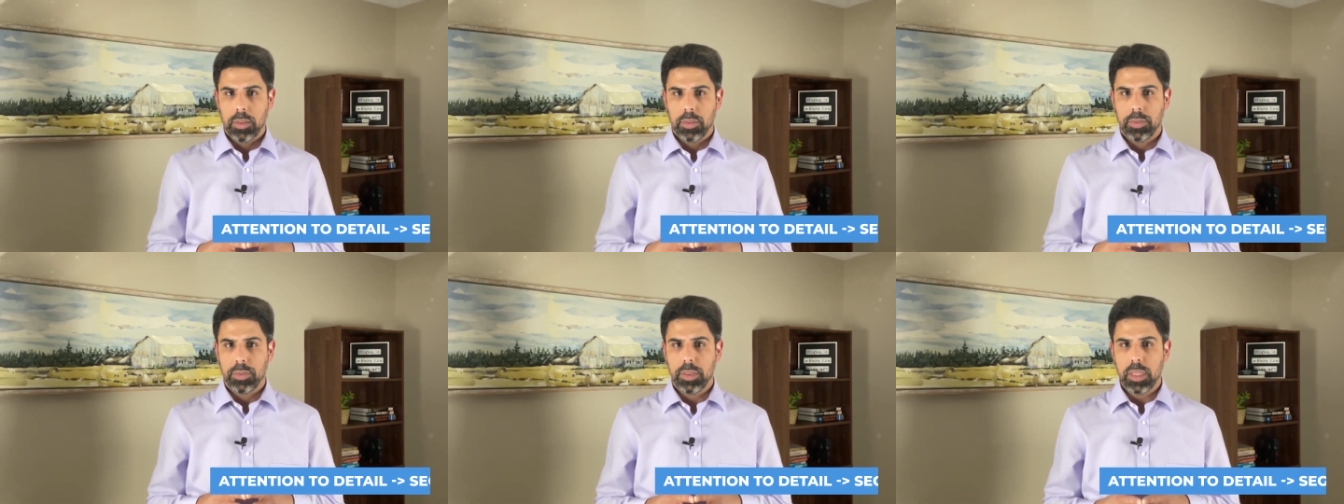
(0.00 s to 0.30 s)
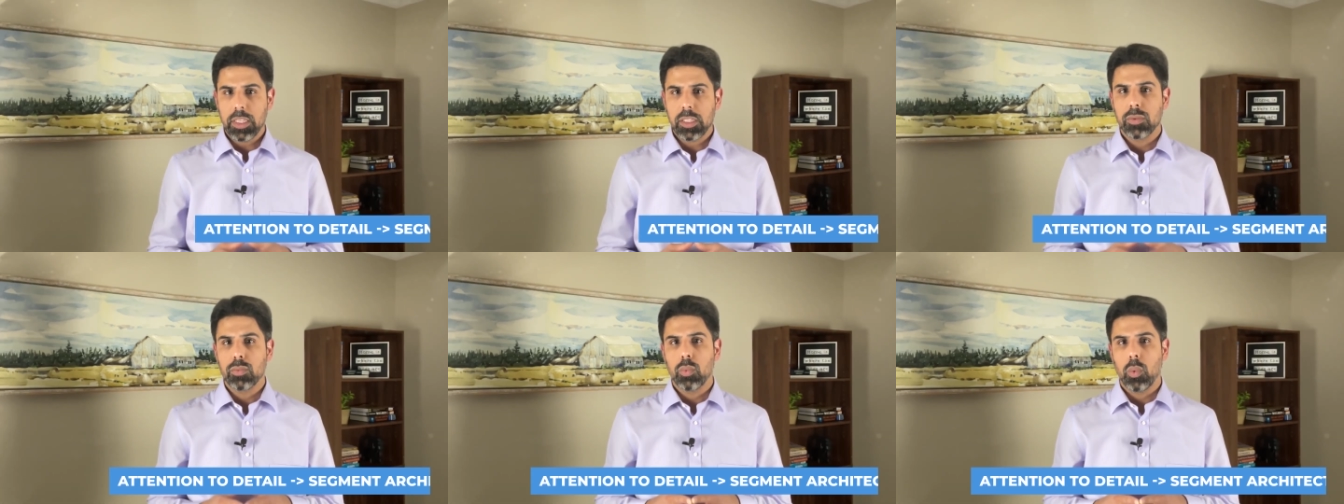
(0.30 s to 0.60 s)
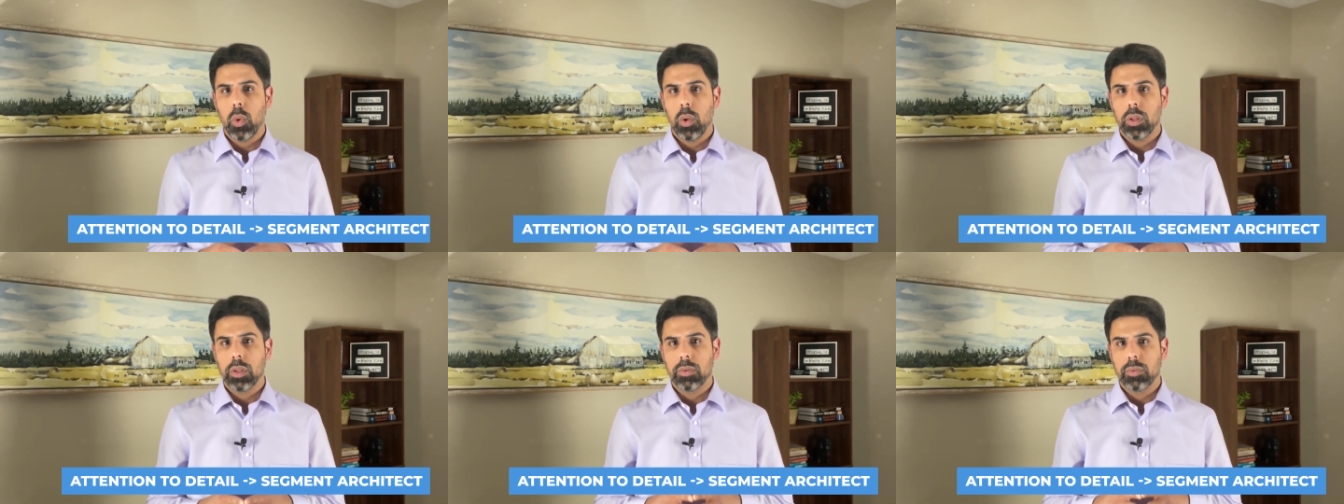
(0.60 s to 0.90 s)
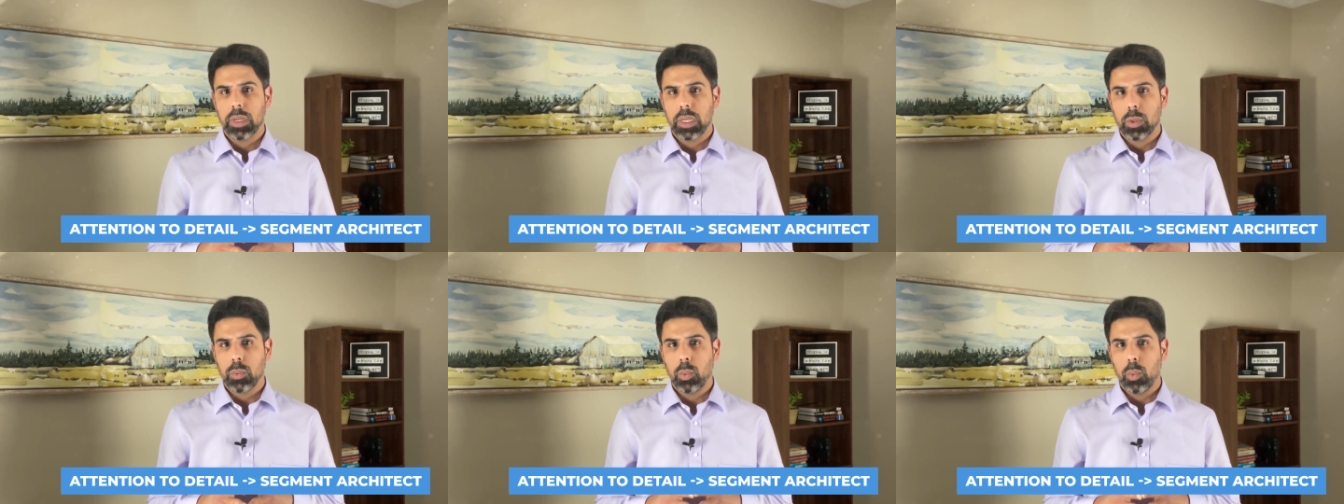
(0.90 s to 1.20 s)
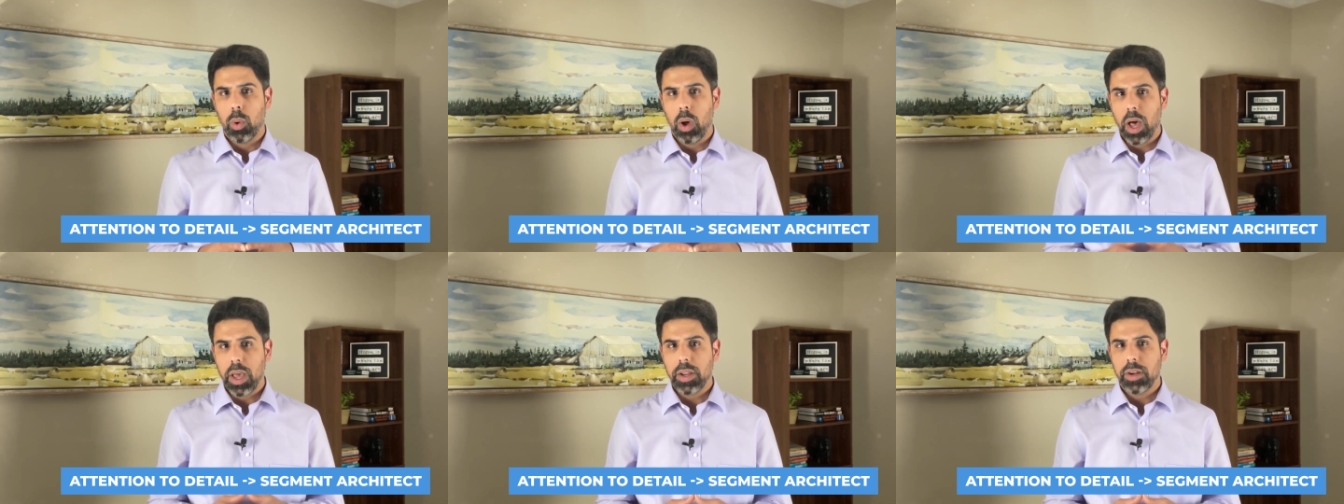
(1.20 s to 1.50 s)
This role
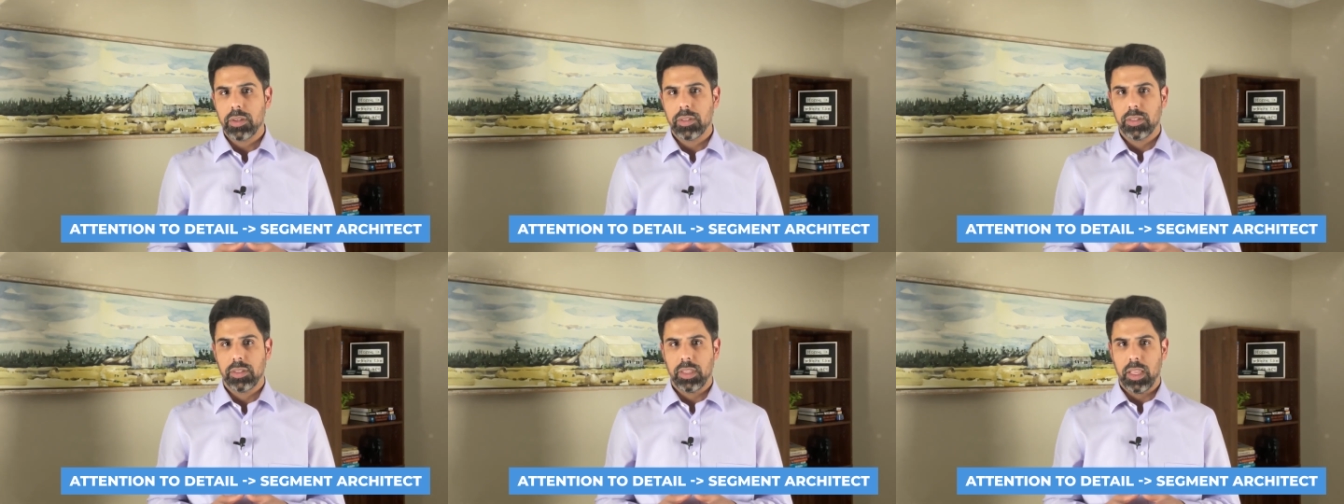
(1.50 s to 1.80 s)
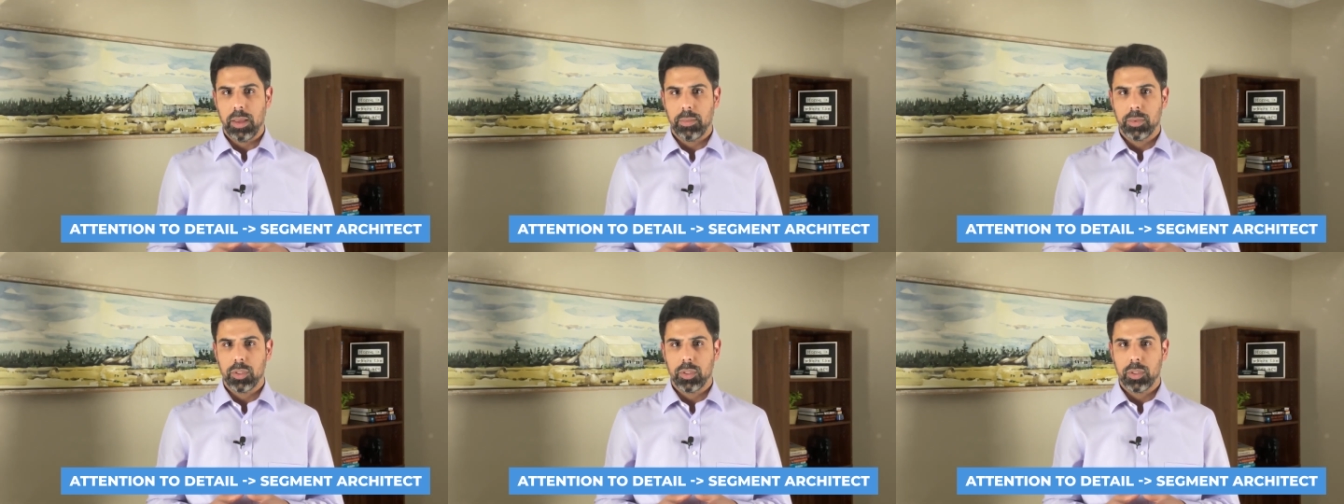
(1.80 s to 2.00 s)
requires them